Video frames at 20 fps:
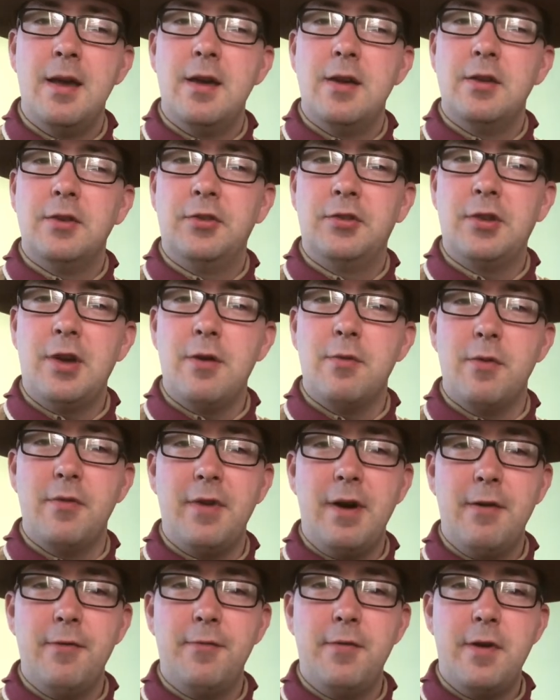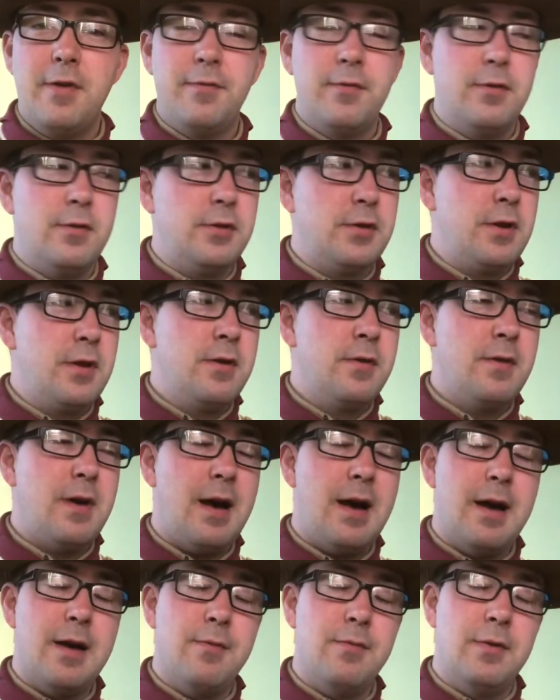So without further ado,
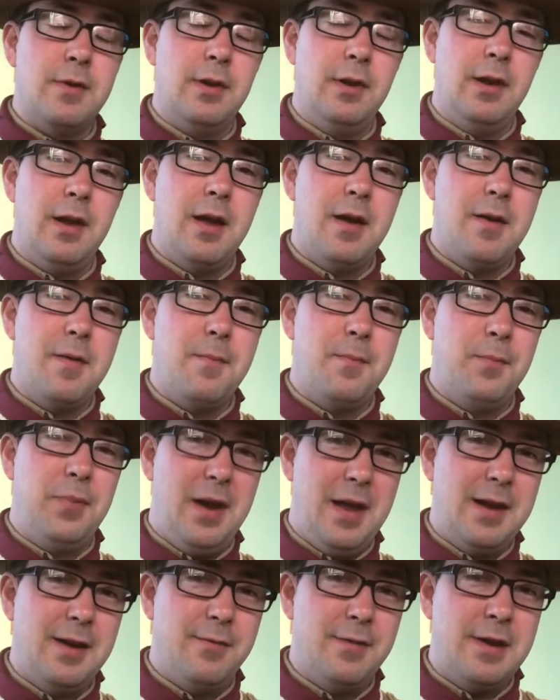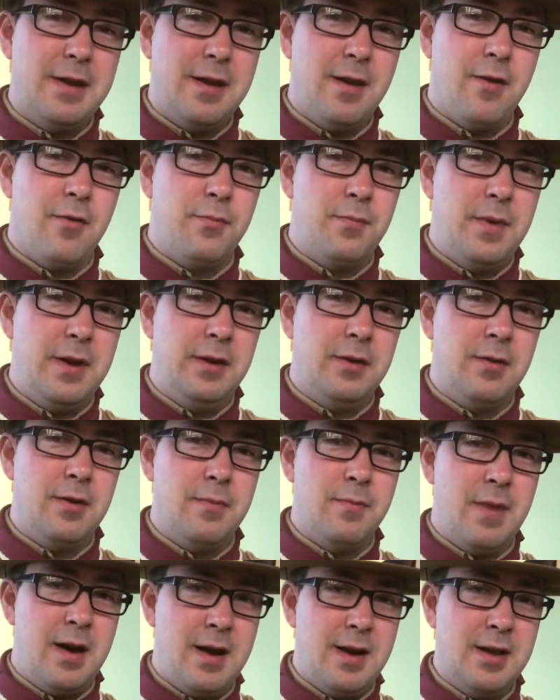I will play the video of me doing
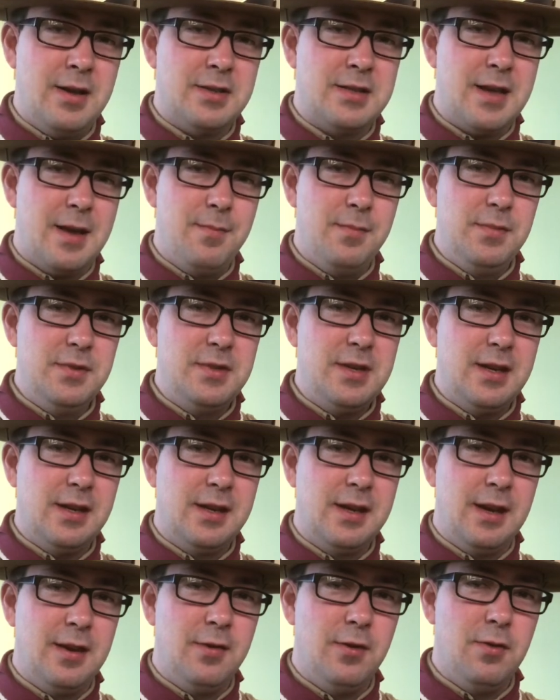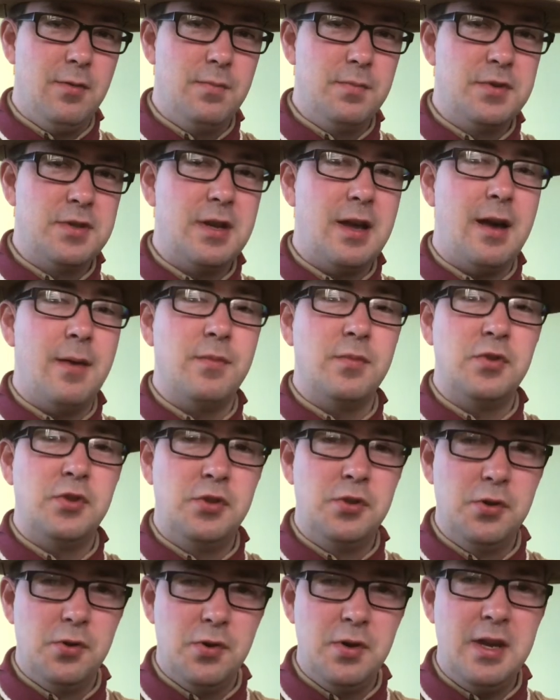my attempt at kick-ups. I'm
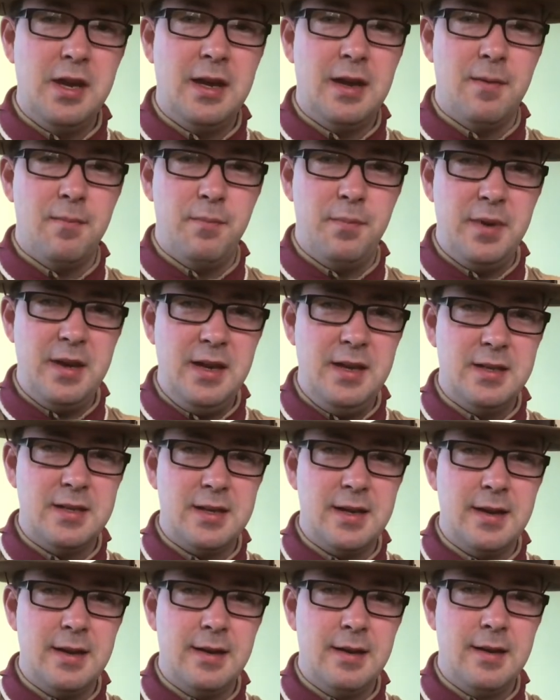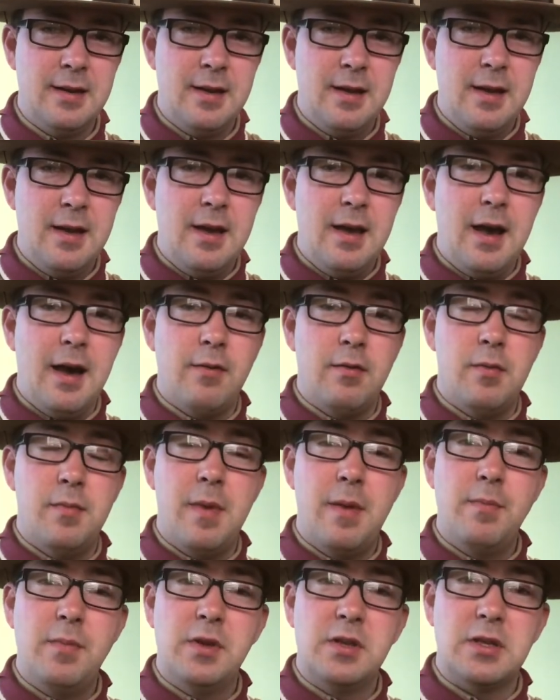sure you can beat it, and
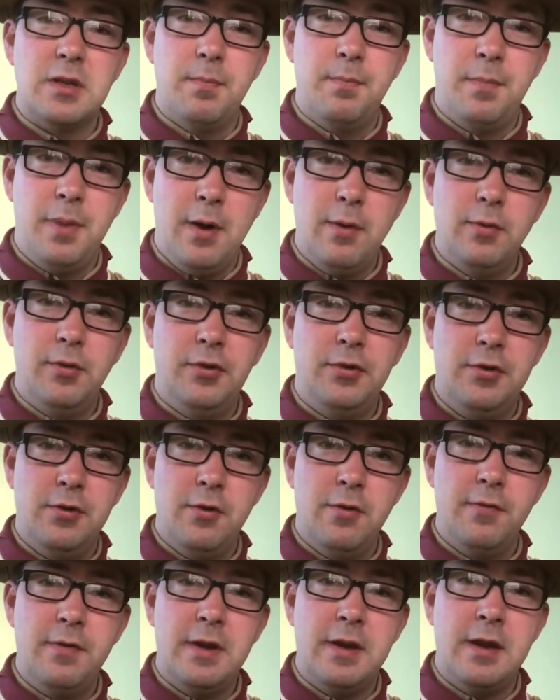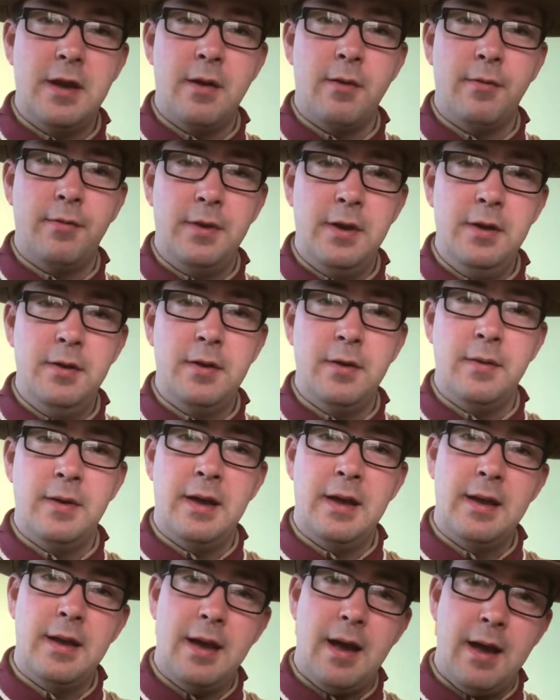remember to post your video of you doing
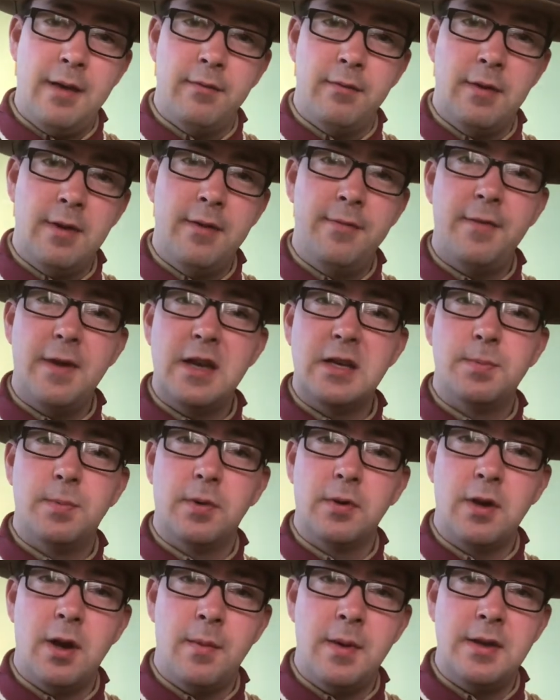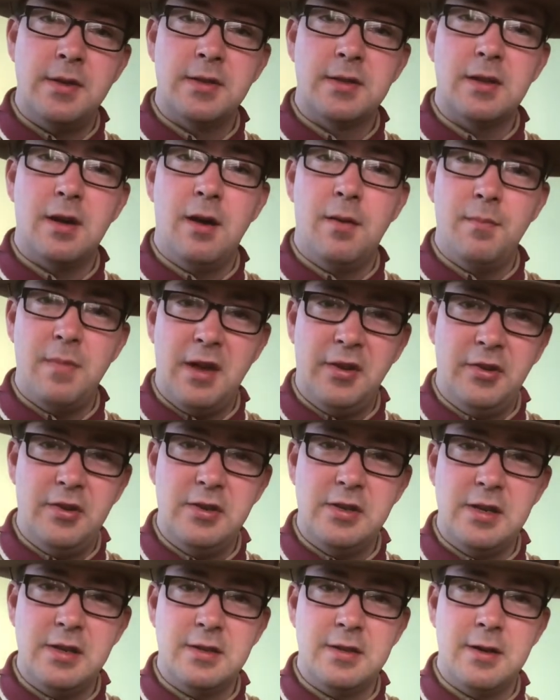it either in the Facebook comments or message
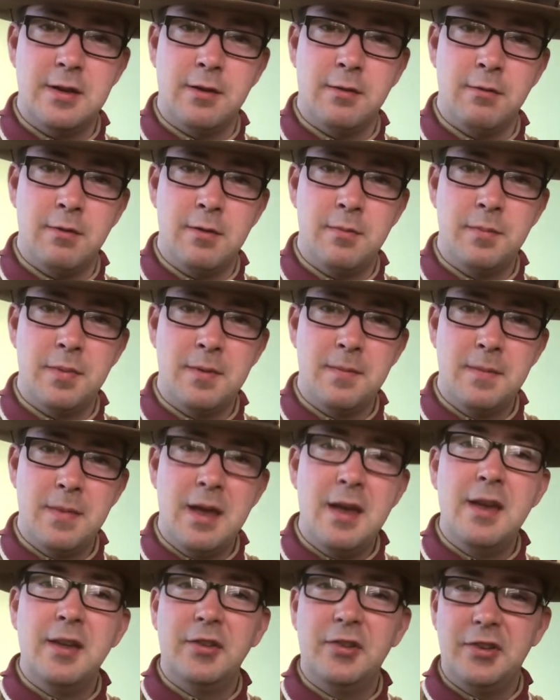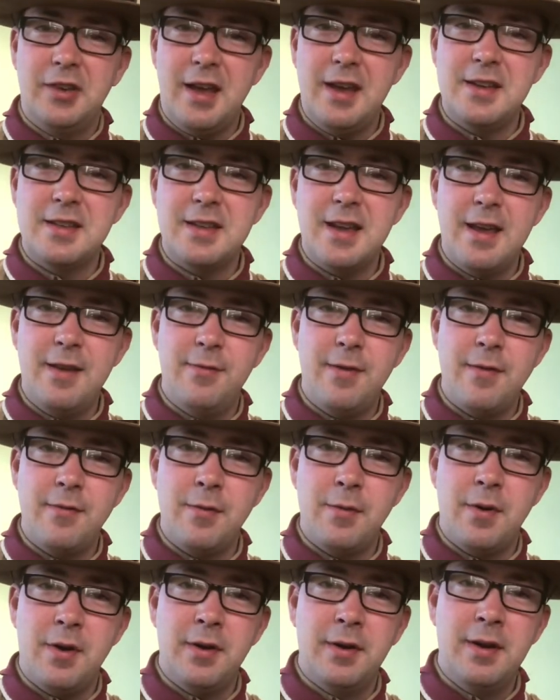it to the group. Stay safe
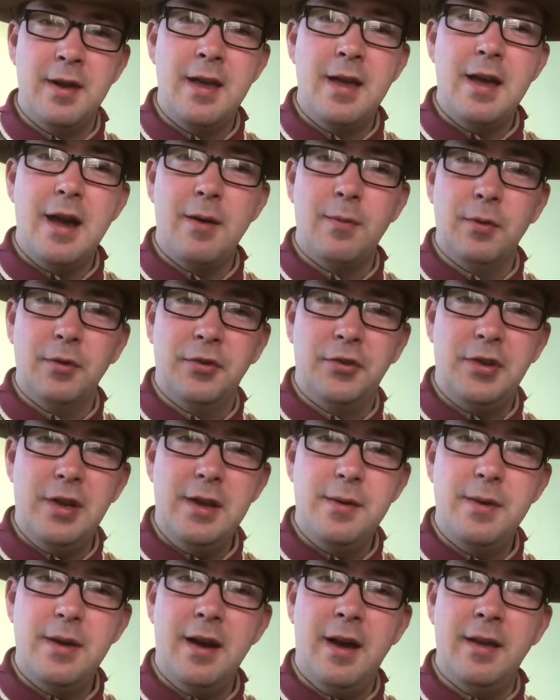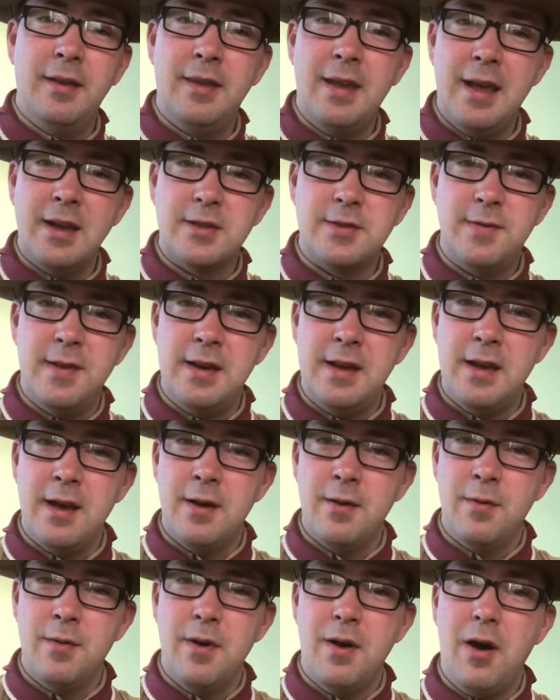everyone and we'll see you in our next
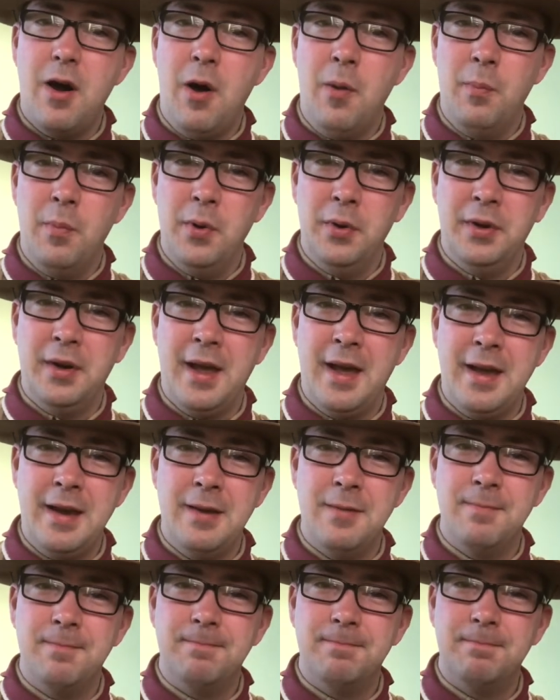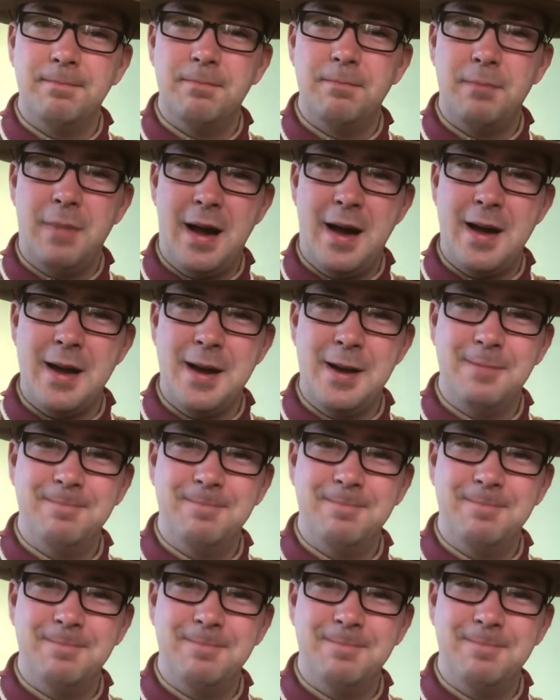video on Monday. Bye.